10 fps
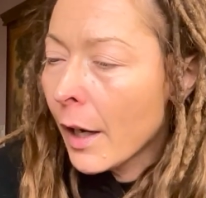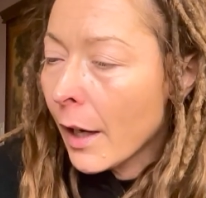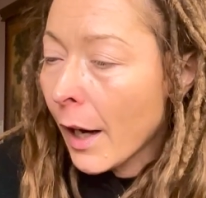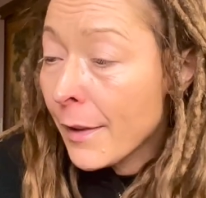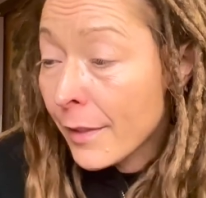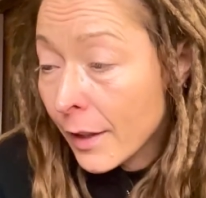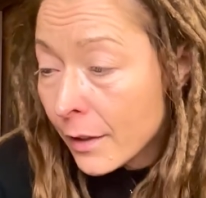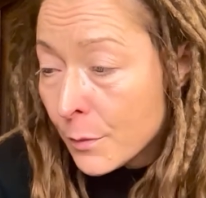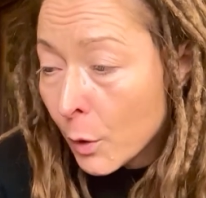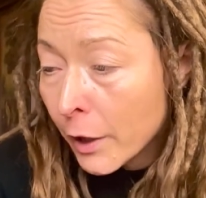I think
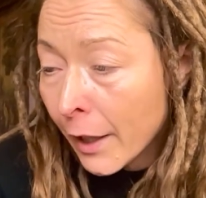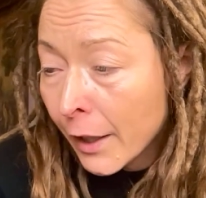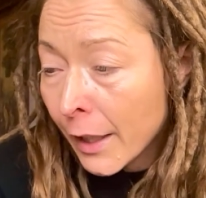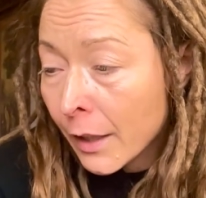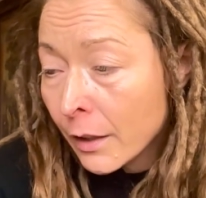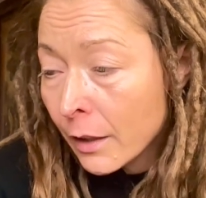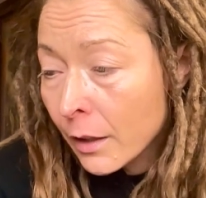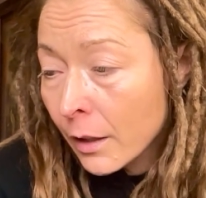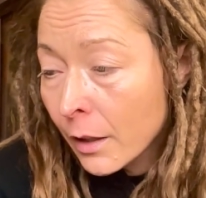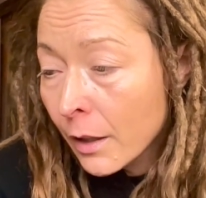it's Bulgarian.
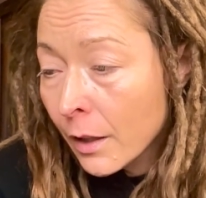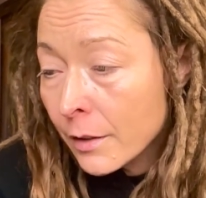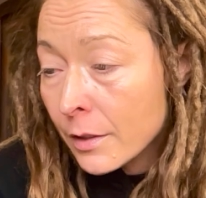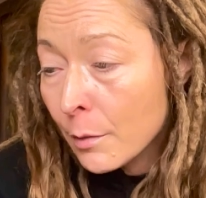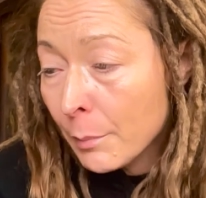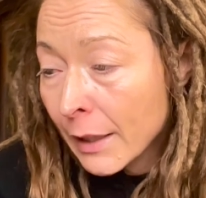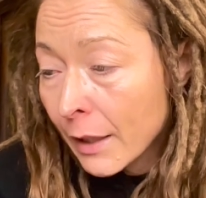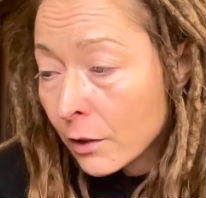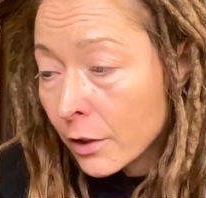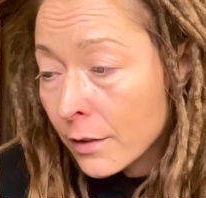To me,
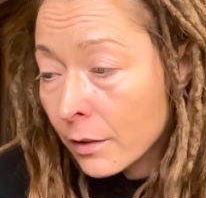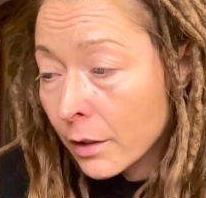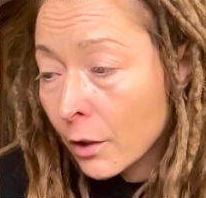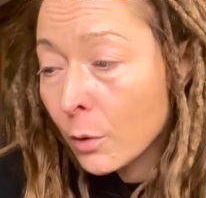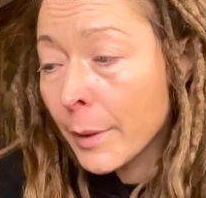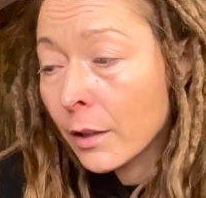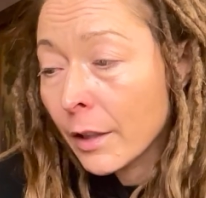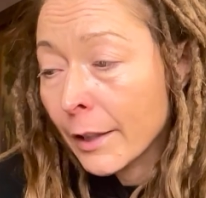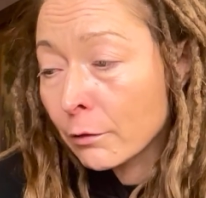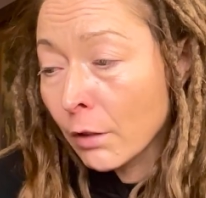it looks a little bit
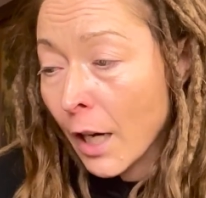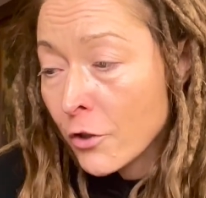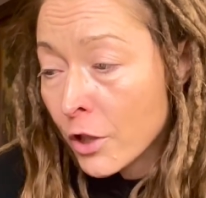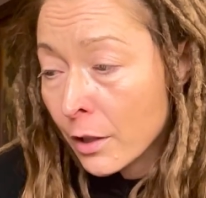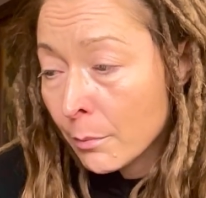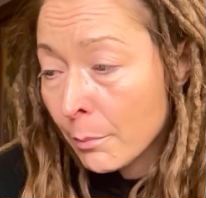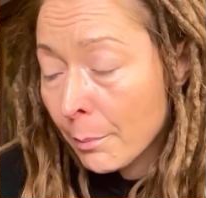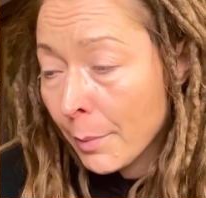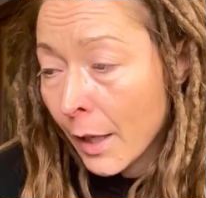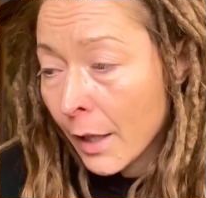like Russian,
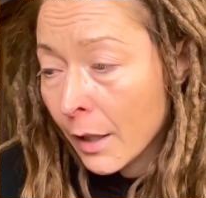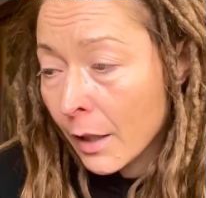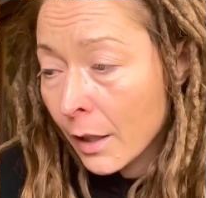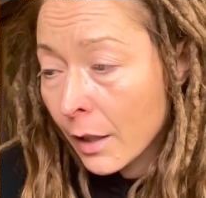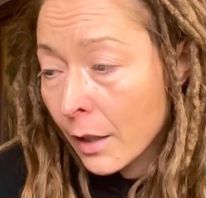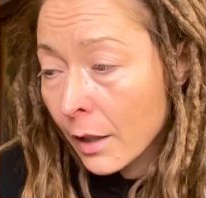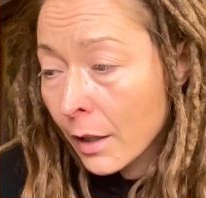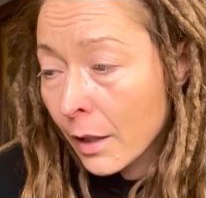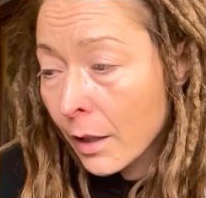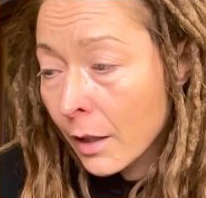but
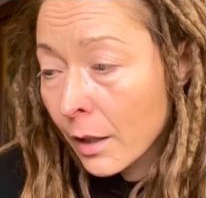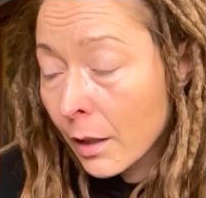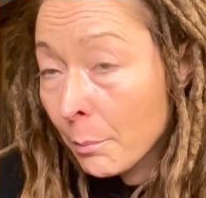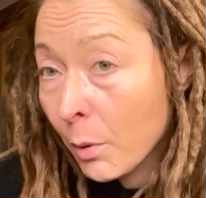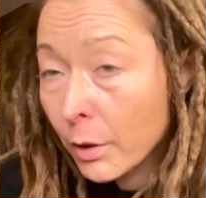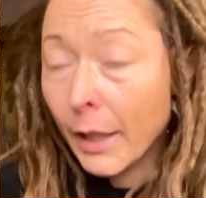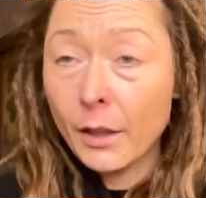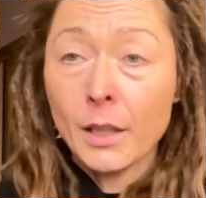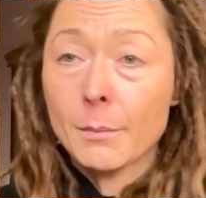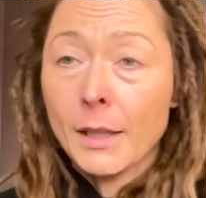
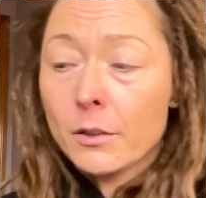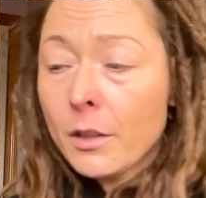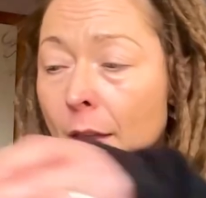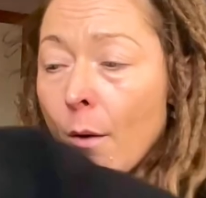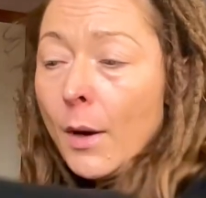Bulgarian might look that way.